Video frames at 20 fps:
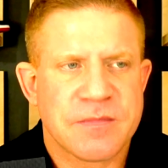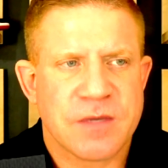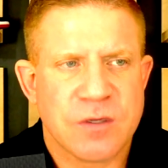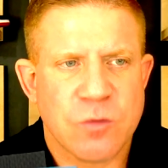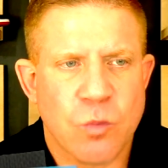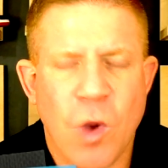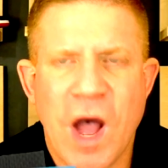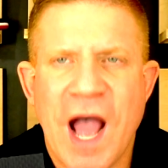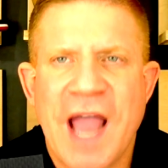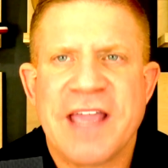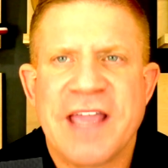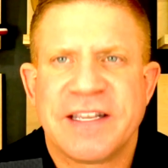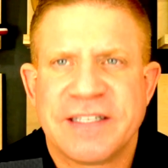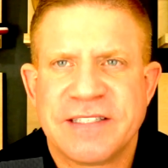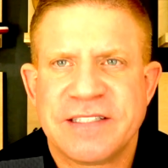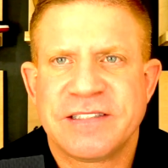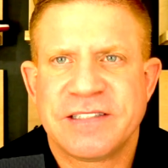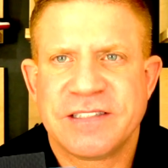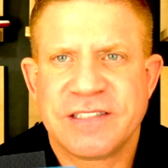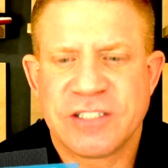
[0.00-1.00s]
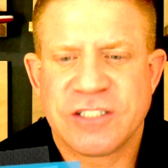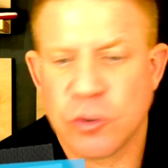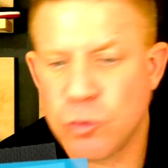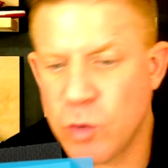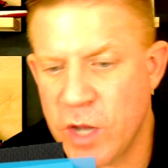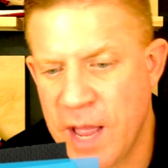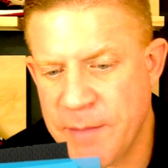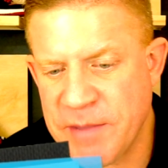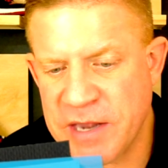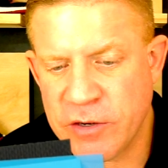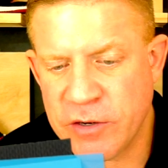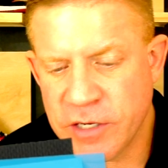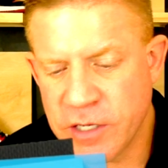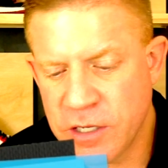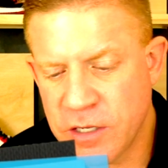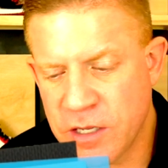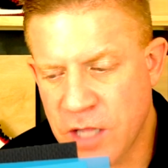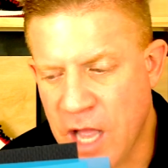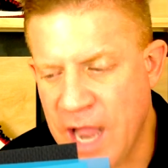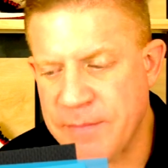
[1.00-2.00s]
Why? So what, I mean,
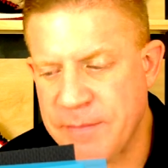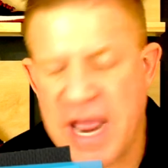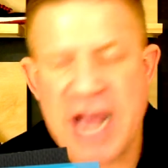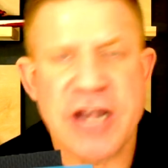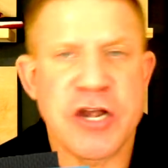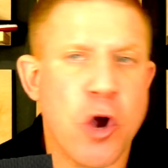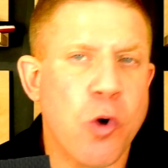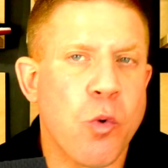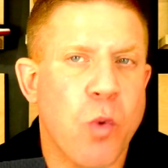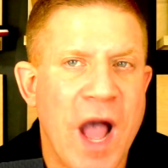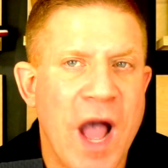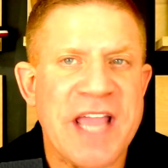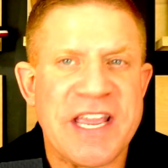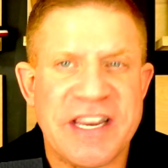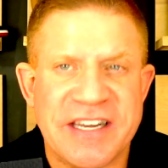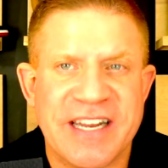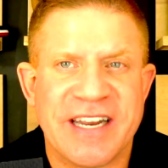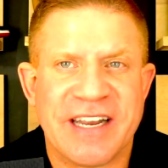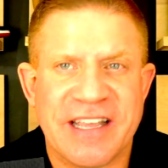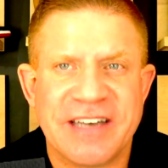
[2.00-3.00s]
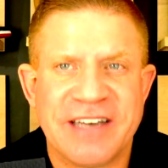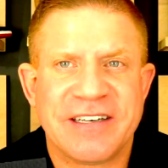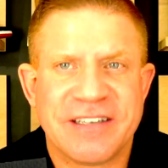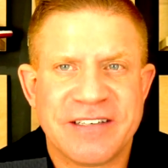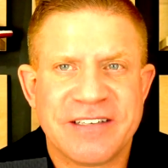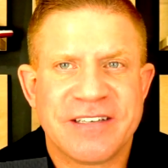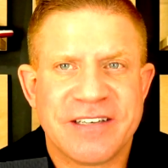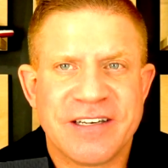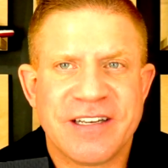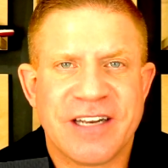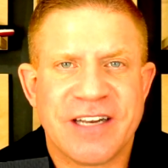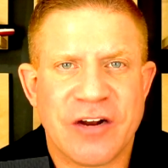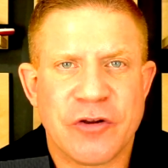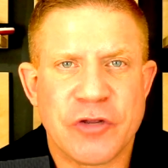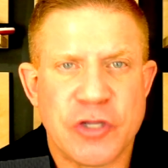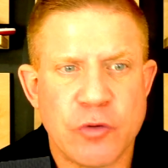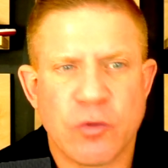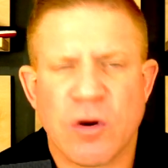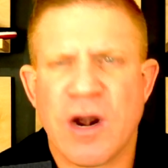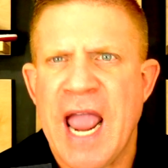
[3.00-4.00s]
I know why you did it. You know,
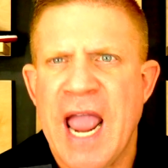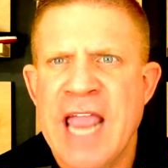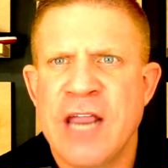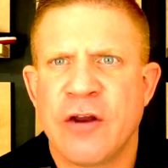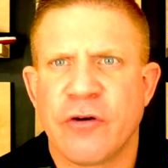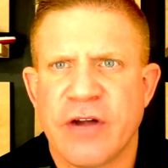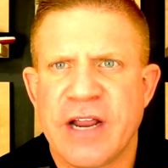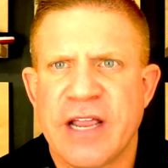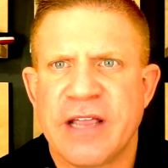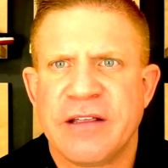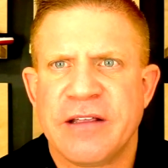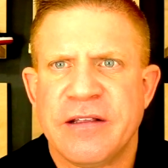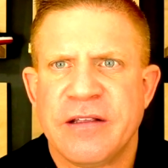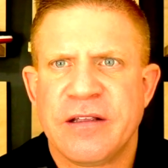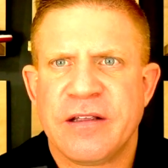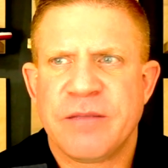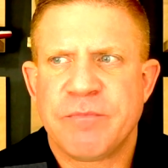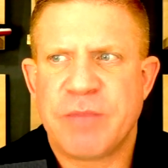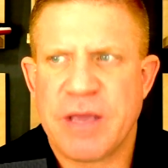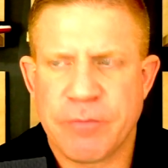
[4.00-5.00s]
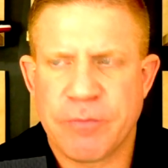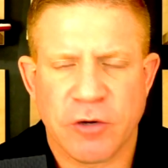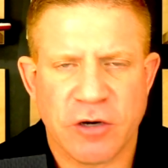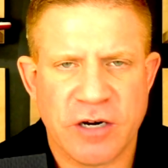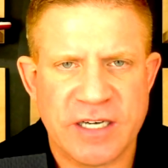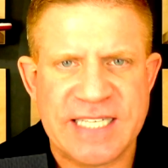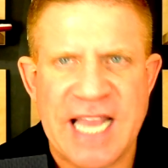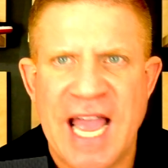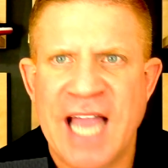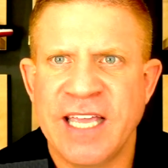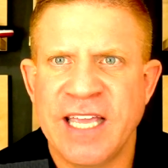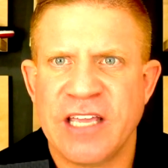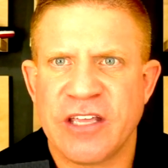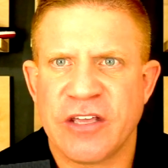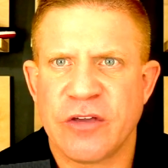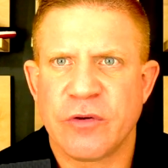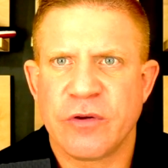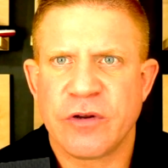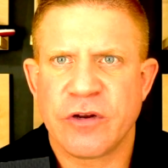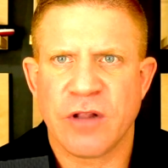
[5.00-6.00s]
you were angry. People are attacking
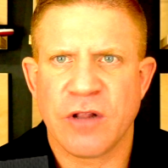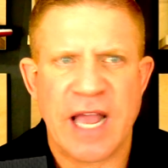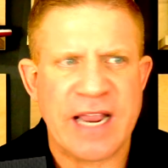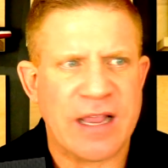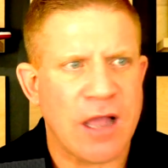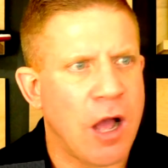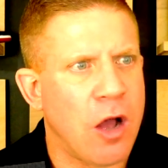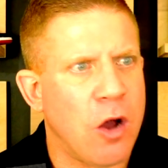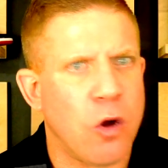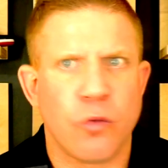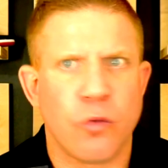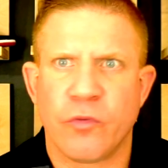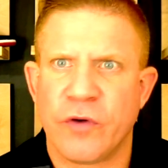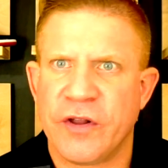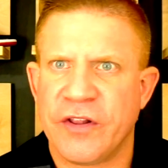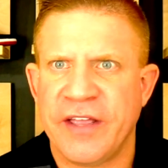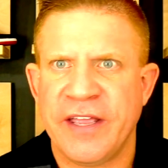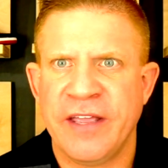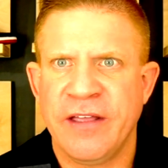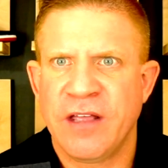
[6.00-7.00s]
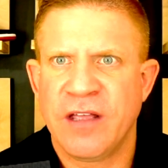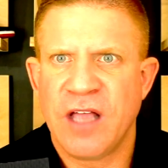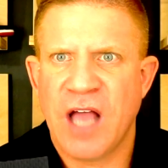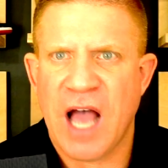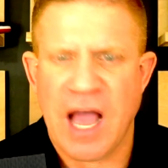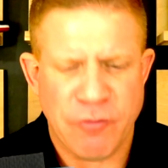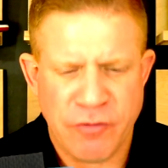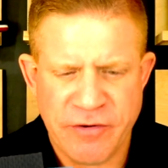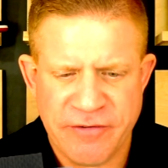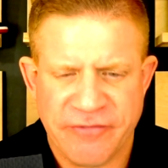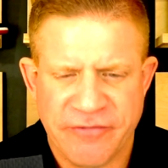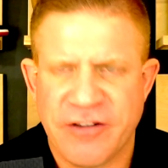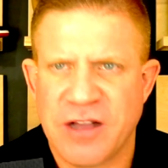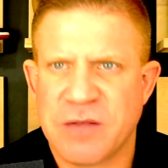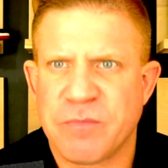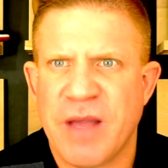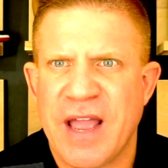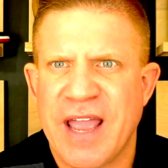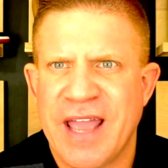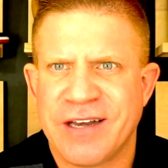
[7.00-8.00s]
you. You're like, oh, really? I wouldn't
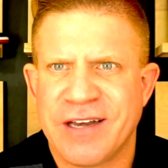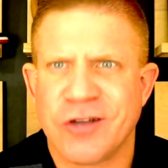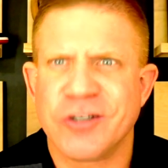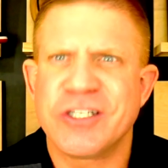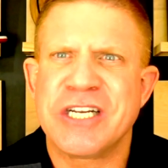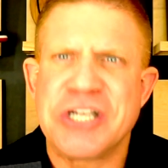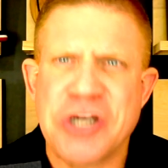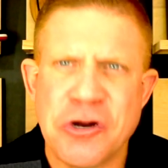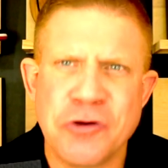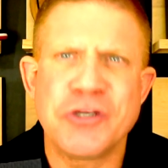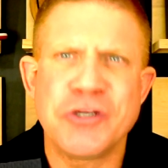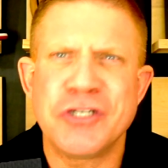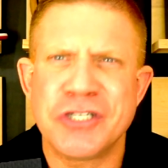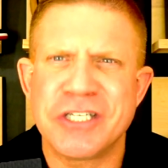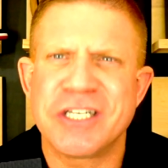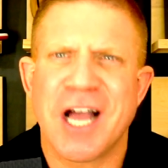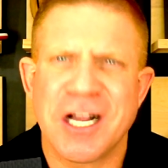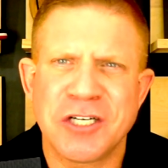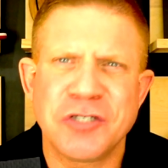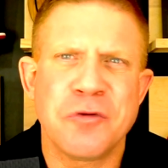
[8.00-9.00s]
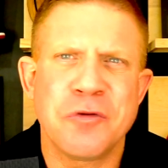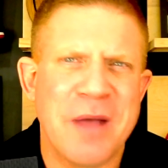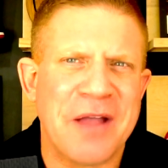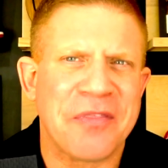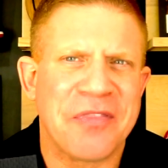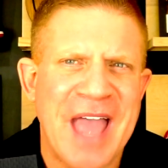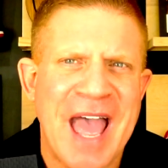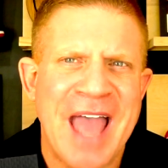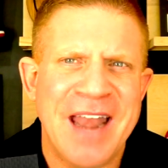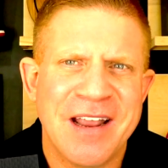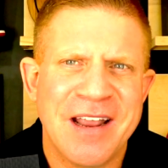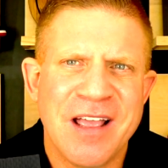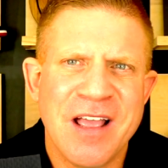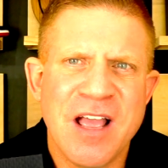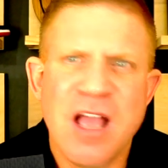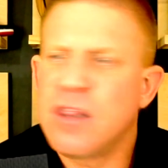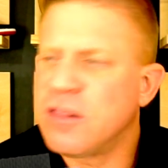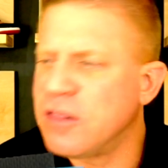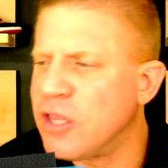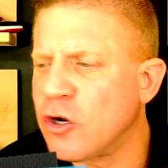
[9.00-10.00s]
fuck my head coach. You know who you should talk to about that?
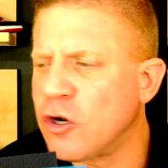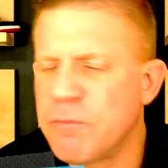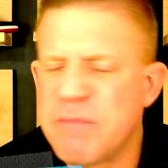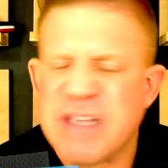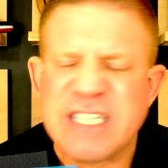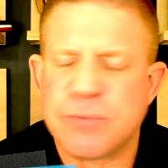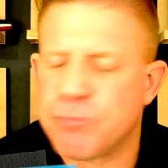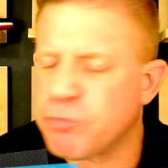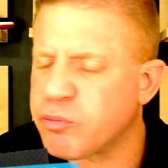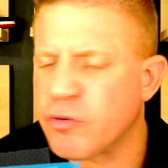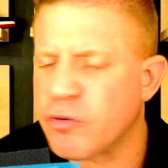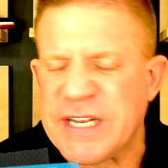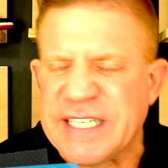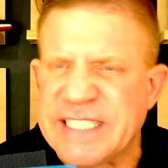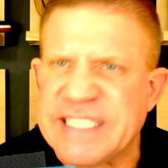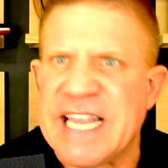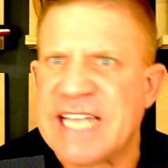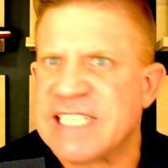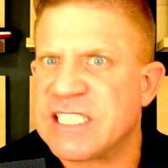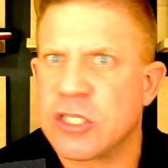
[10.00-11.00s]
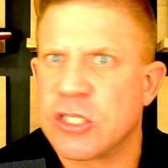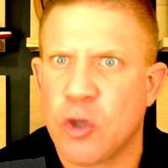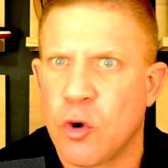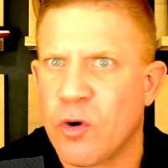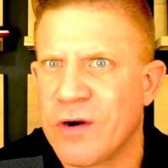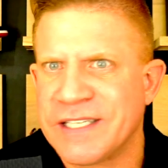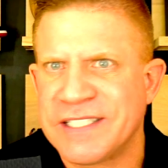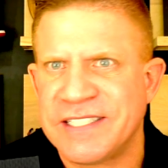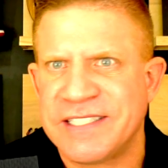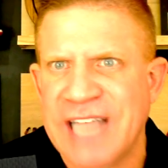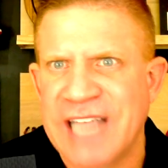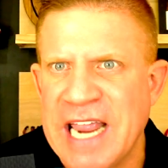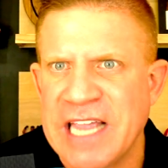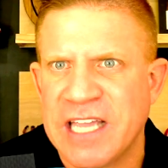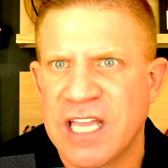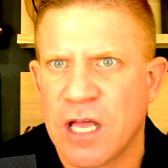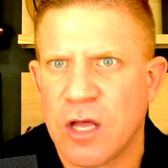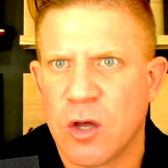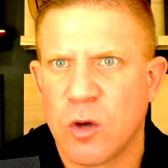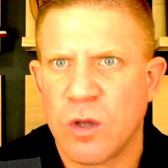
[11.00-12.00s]
Little Miss Princess Laura
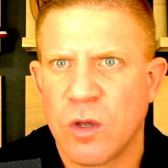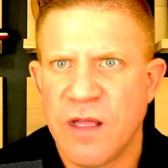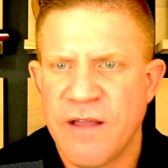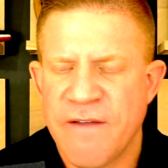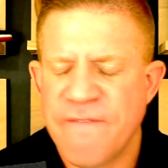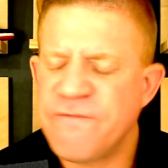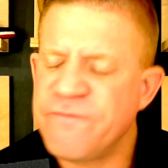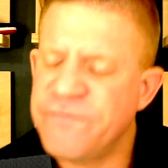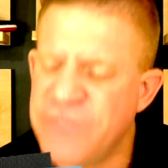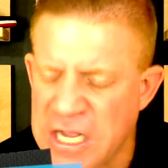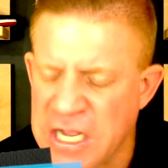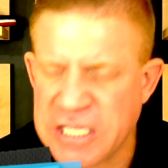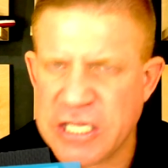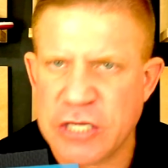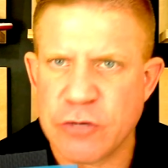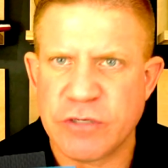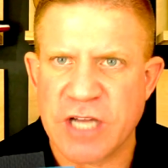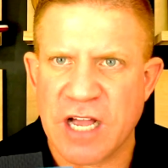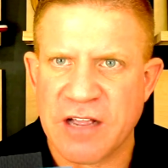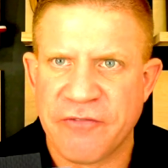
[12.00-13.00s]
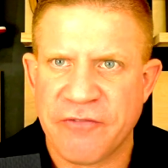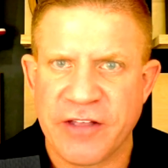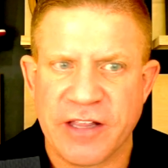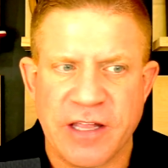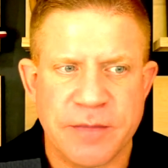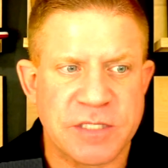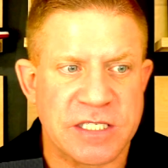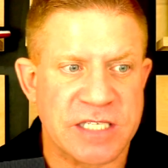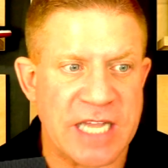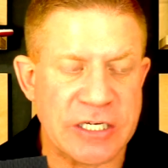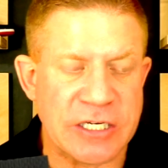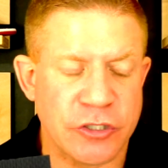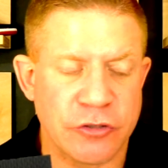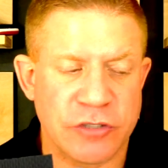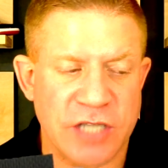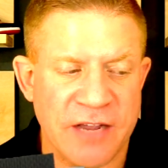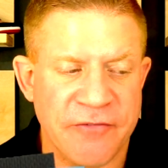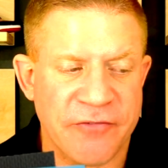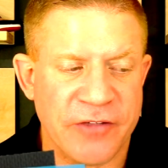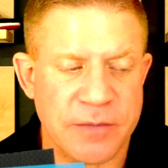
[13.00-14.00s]
Sanko. Fuck you, Duck Phillips. It's like,
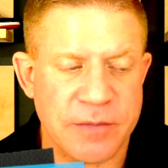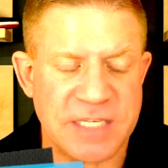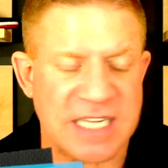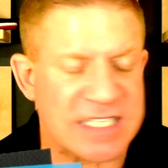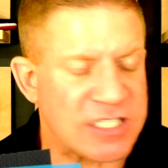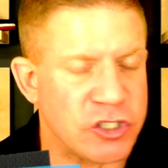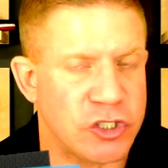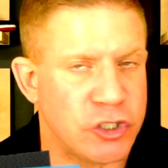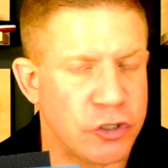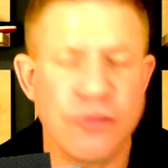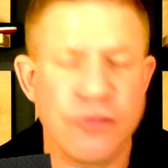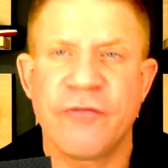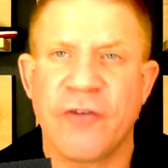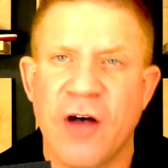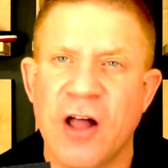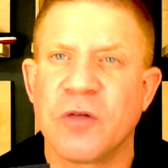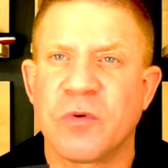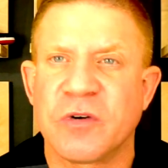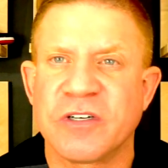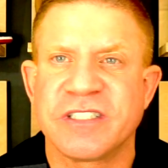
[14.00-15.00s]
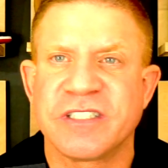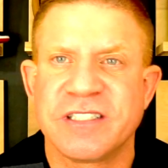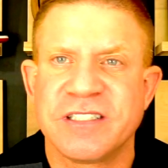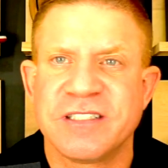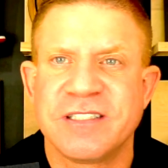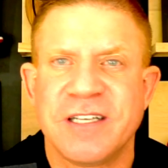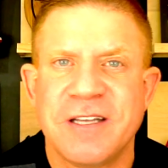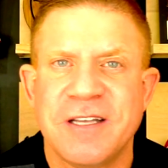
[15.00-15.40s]
dude, Duck Phillips has 2 followers.